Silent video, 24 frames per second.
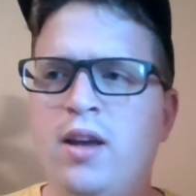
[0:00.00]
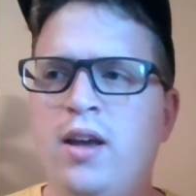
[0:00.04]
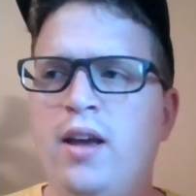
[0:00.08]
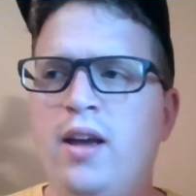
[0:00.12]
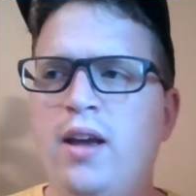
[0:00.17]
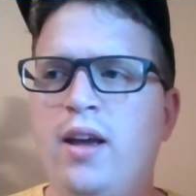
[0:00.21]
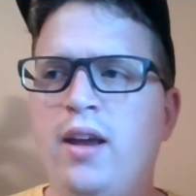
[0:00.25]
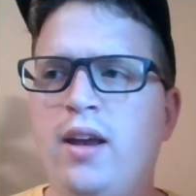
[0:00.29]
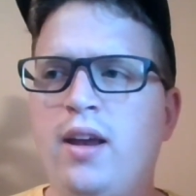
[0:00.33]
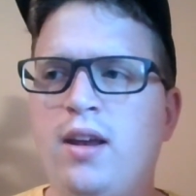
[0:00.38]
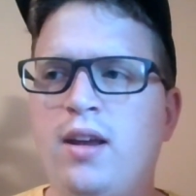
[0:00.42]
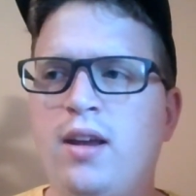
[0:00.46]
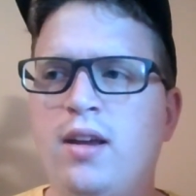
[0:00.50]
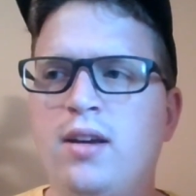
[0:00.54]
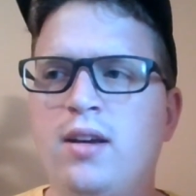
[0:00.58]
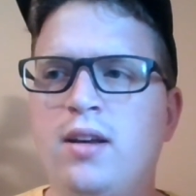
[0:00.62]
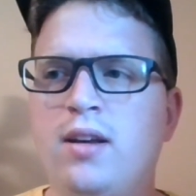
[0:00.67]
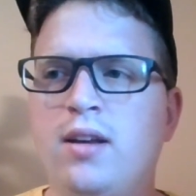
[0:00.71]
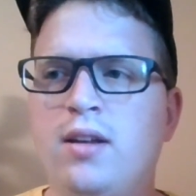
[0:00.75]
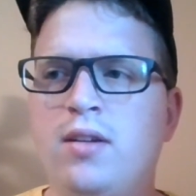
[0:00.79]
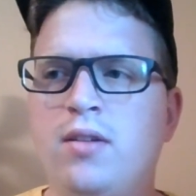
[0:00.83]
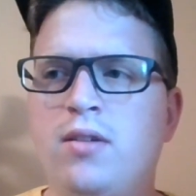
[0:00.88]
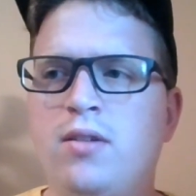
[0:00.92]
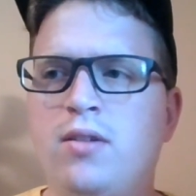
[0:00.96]

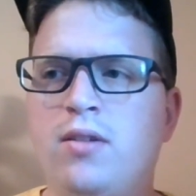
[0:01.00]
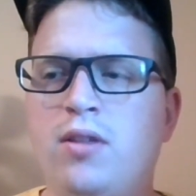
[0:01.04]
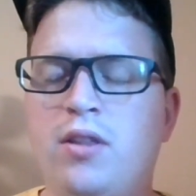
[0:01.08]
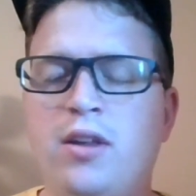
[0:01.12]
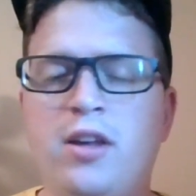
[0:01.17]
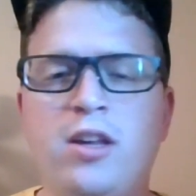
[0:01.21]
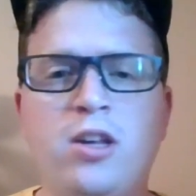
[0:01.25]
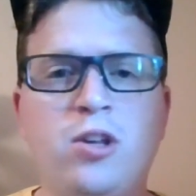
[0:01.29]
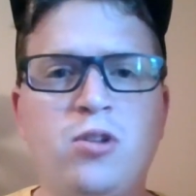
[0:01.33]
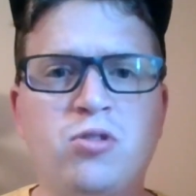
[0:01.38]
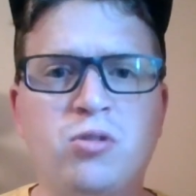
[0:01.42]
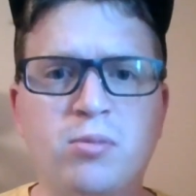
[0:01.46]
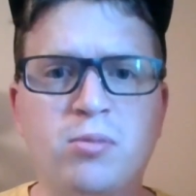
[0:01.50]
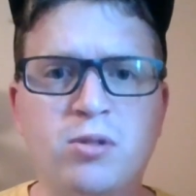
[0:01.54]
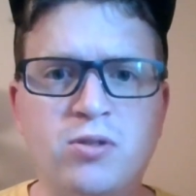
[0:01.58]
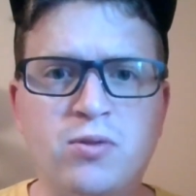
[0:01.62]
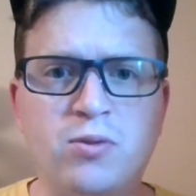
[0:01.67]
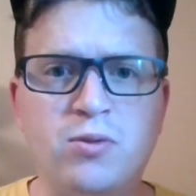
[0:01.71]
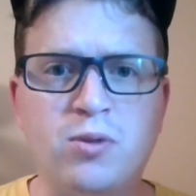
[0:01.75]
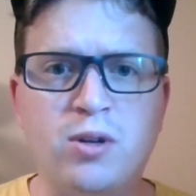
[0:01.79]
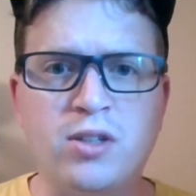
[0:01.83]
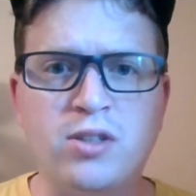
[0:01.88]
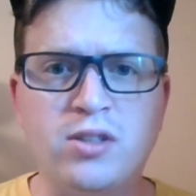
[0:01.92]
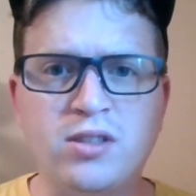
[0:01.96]
And thank you so much
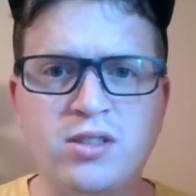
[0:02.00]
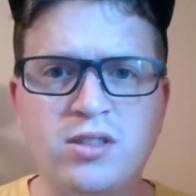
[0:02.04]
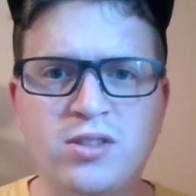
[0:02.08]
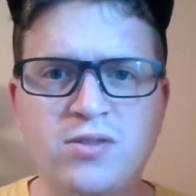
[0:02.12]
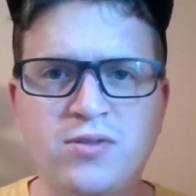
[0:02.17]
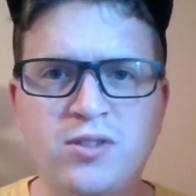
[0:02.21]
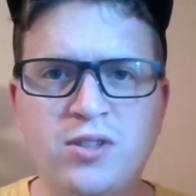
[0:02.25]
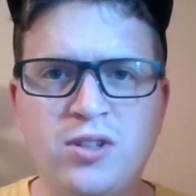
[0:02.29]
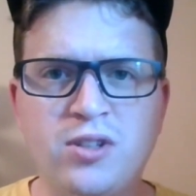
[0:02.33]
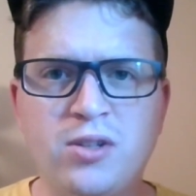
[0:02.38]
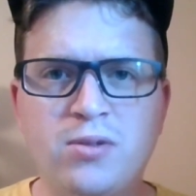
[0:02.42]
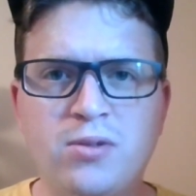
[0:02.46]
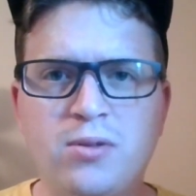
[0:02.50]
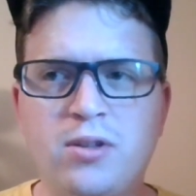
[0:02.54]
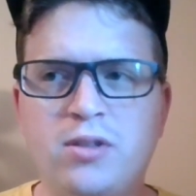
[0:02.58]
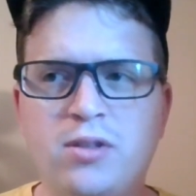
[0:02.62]
for watching this video.